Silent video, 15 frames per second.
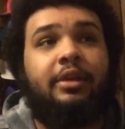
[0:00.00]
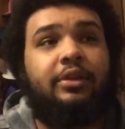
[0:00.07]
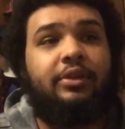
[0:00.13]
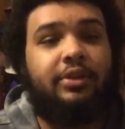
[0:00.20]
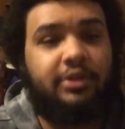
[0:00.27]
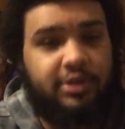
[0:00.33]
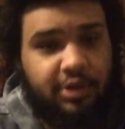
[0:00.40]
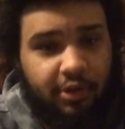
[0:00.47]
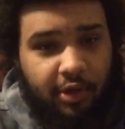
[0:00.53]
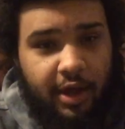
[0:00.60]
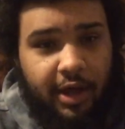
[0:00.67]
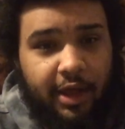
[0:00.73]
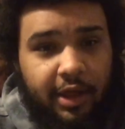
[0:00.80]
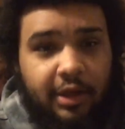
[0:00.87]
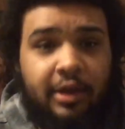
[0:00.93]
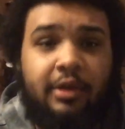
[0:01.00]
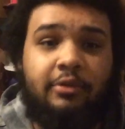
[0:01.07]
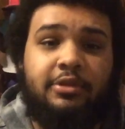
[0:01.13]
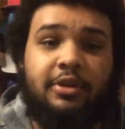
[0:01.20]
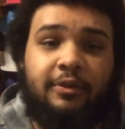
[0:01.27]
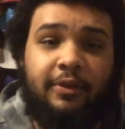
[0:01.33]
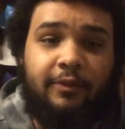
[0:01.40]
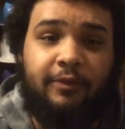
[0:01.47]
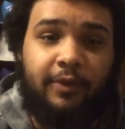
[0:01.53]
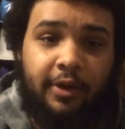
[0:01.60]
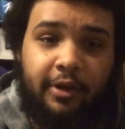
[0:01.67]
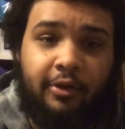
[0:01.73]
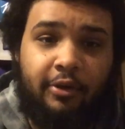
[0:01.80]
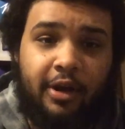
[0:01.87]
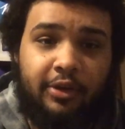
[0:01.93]
since July, which is
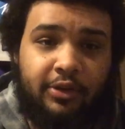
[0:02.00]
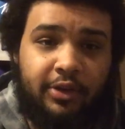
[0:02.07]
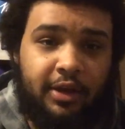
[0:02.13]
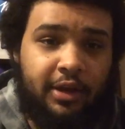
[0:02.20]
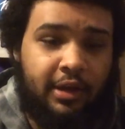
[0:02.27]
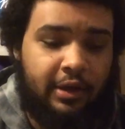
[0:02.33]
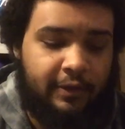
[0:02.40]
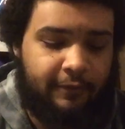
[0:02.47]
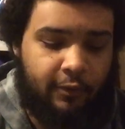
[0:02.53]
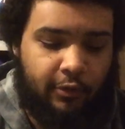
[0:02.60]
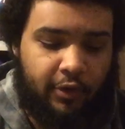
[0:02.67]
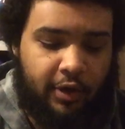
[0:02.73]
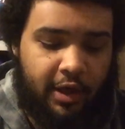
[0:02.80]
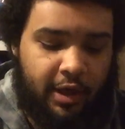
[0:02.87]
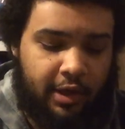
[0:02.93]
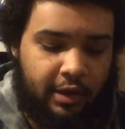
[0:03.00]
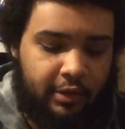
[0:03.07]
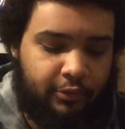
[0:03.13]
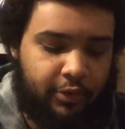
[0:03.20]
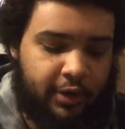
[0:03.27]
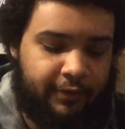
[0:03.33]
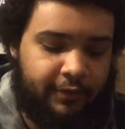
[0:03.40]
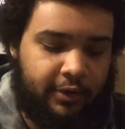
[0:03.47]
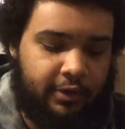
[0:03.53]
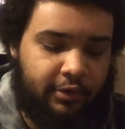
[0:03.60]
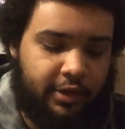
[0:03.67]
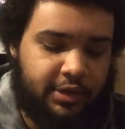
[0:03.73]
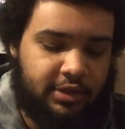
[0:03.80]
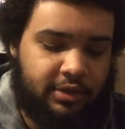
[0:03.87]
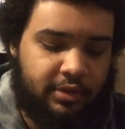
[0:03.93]
very crazy for a Ring of Honor
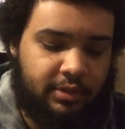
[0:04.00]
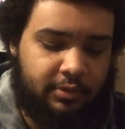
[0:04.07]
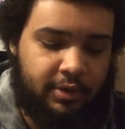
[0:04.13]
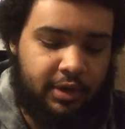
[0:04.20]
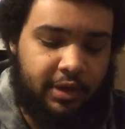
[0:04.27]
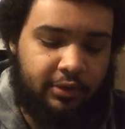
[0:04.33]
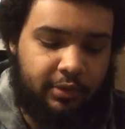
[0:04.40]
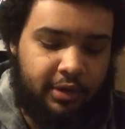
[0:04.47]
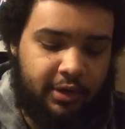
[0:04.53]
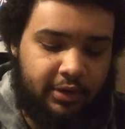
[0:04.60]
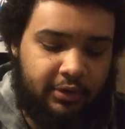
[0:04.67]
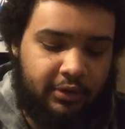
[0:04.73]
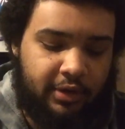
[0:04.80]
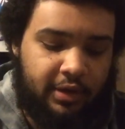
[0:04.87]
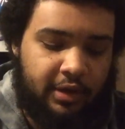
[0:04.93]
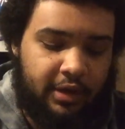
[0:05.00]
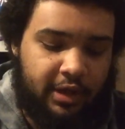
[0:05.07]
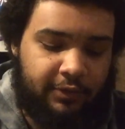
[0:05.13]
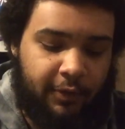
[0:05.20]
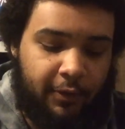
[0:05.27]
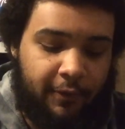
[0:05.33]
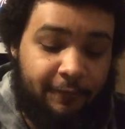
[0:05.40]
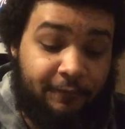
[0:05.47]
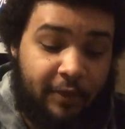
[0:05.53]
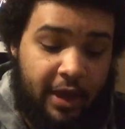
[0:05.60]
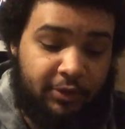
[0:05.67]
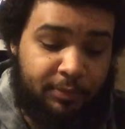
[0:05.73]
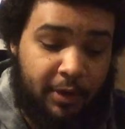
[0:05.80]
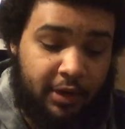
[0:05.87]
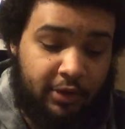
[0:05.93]
legend, but it is what it is. It's very
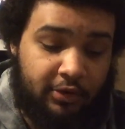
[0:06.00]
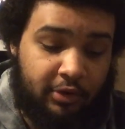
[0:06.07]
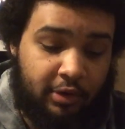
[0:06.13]
fast-paced